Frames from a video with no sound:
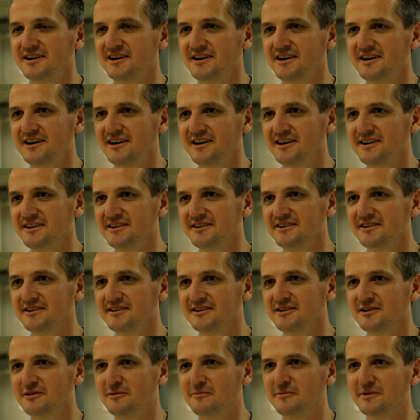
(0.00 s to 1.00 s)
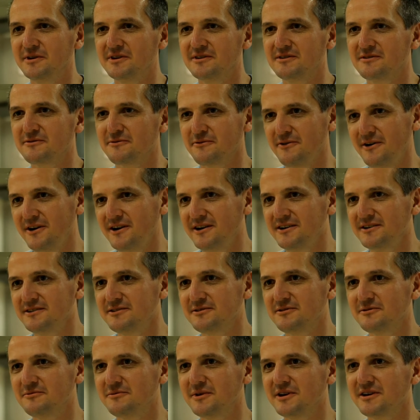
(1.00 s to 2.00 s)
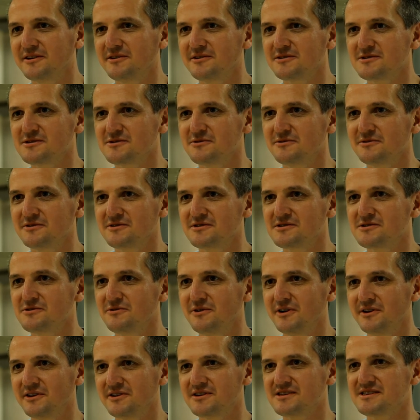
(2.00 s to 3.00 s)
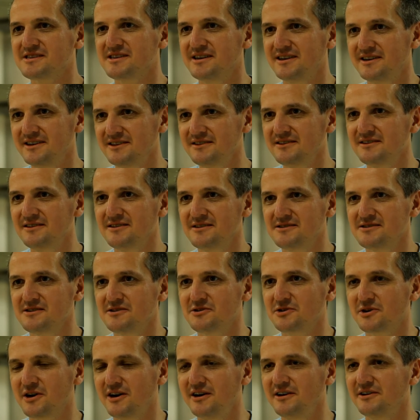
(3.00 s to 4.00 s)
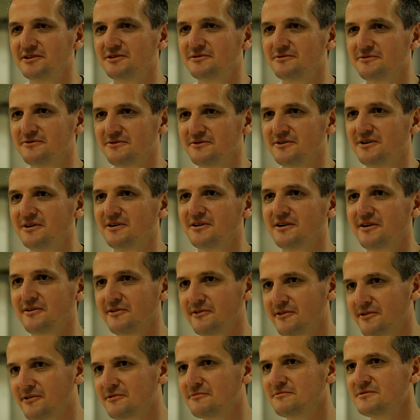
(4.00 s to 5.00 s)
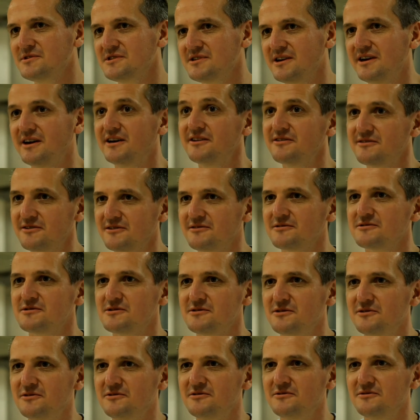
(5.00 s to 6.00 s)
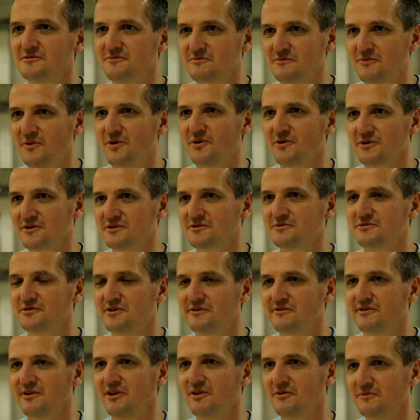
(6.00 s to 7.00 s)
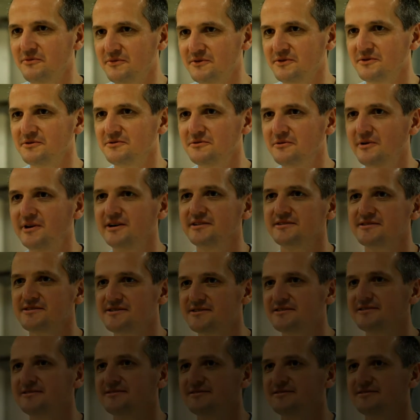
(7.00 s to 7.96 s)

And we try to make the students to understand such kind of algorithms and also more to develop new ones.